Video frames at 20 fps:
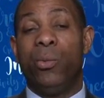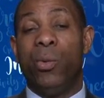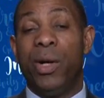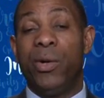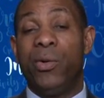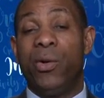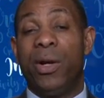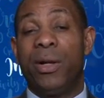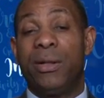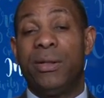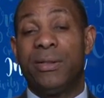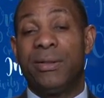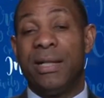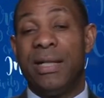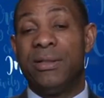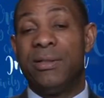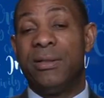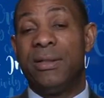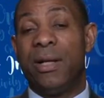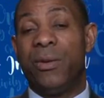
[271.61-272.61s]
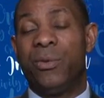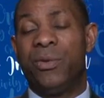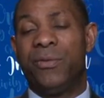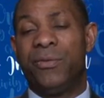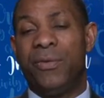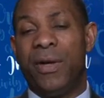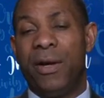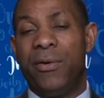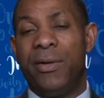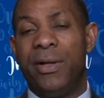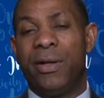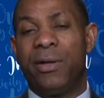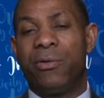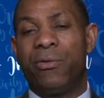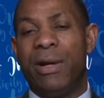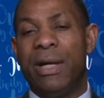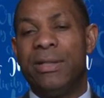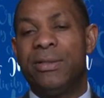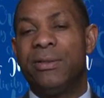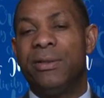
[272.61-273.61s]
organization that was very
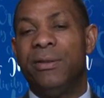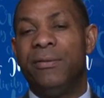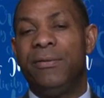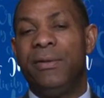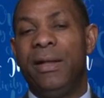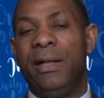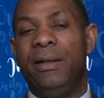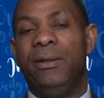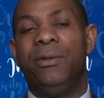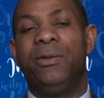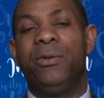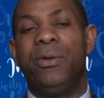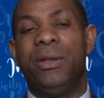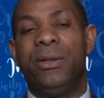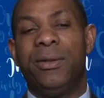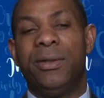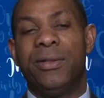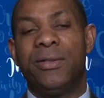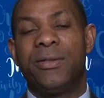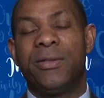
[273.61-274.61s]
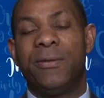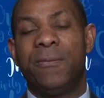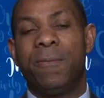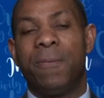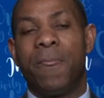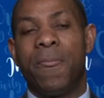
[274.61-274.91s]
aggressive in doing this